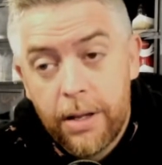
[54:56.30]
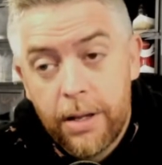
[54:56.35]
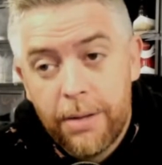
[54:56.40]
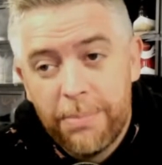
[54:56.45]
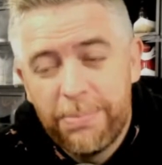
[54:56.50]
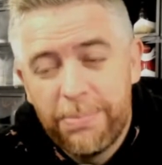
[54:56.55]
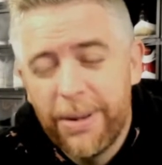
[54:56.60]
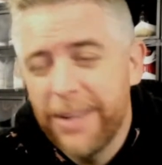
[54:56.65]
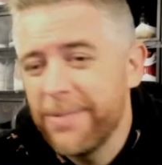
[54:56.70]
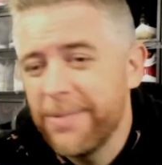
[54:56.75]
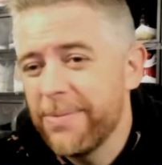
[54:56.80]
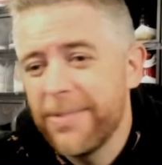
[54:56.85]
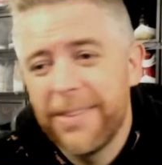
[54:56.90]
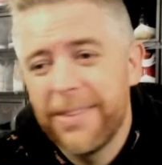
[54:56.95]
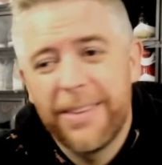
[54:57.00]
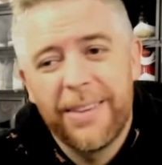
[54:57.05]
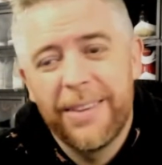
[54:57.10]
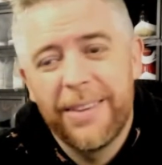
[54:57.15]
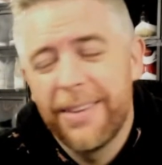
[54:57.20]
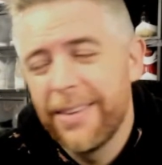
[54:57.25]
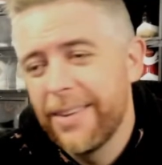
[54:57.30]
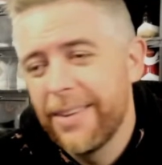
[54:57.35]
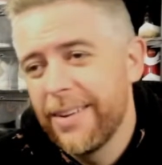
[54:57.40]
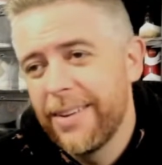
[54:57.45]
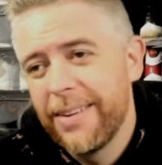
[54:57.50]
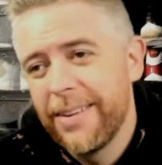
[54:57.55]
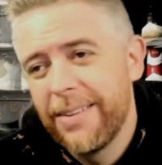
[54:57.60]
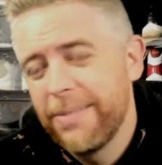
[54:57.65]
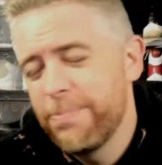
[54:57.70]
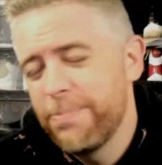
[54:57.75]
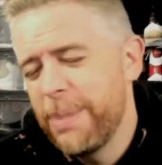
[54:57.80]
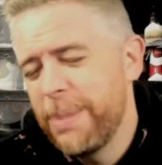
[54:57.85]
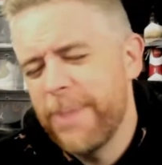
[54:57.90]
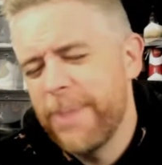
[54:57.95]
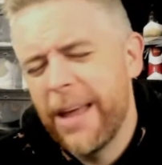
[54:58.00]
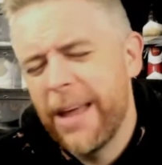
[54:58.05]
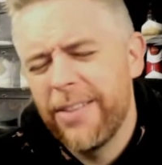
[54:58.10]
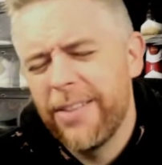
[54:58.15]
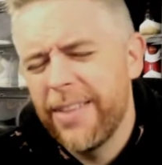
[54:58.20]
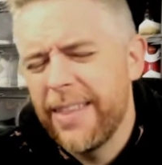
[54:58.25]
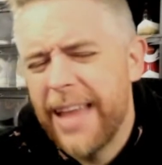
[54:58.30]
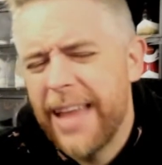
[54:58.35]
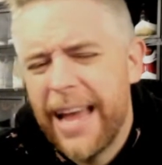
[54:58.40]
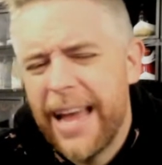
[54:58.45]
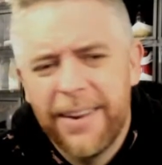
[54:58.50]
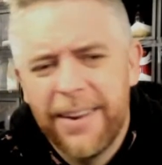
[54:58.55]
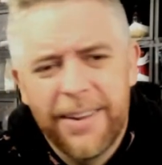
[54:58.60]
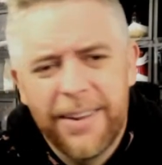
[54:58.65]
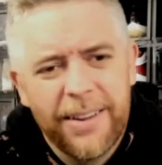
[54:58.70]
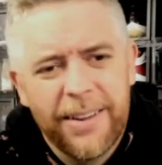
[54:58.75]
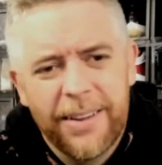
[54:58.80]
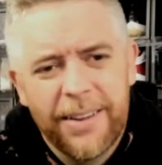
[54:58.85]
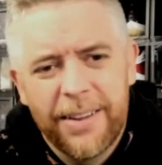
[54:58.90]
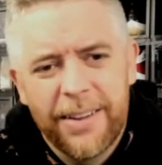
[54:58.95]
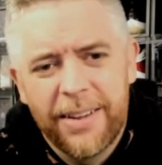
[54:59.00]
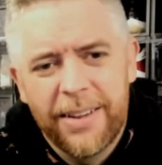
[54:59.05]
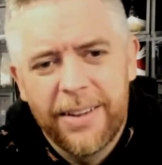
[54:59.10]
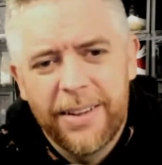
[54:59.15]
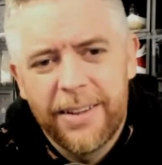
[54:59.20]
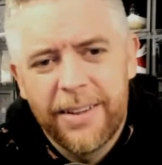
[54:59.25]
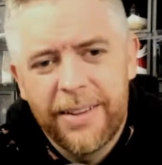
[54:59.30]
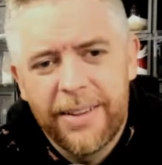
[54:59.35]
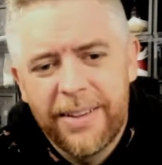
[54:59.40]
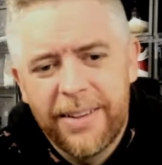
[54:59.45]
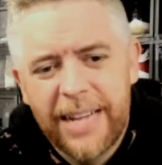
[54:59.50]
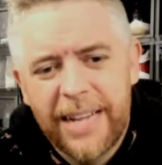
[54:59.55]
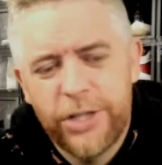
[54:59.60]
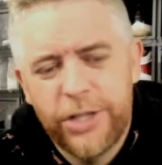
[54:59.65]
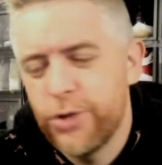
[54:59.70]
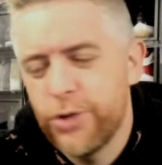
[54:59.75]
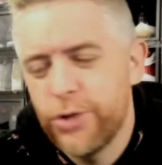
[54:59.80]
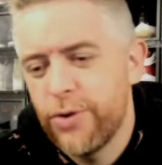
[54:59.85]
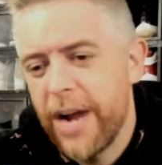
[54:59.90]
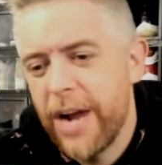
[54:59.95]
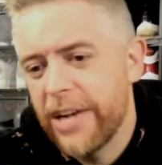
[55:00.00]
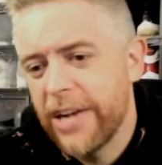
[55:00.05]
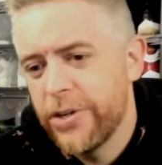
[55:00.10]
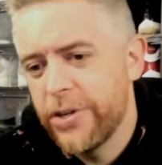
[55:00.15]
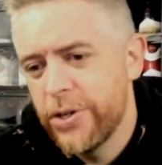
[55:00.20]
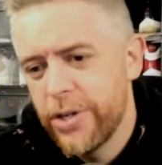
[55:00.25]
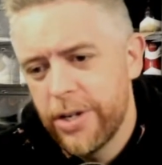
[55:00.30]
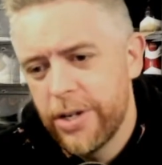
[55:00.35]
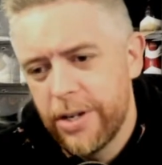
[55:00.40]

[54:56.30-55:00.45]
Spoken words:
But be better than that. That's trash.